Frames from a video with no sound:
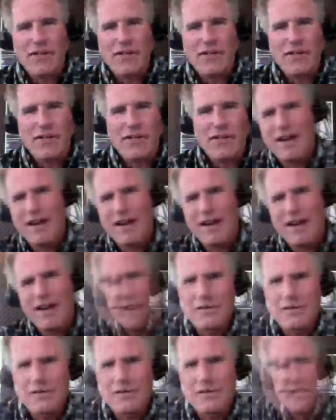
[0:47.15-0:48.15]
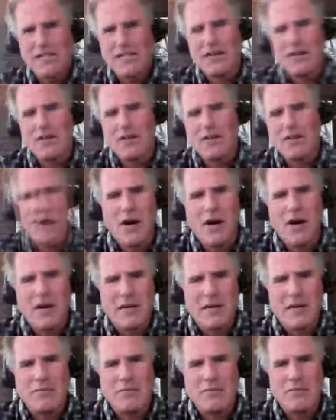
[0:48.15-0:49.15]
I don't think there was a particular
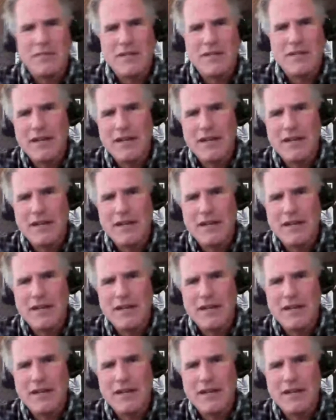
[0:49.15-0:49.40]
moment, but uh,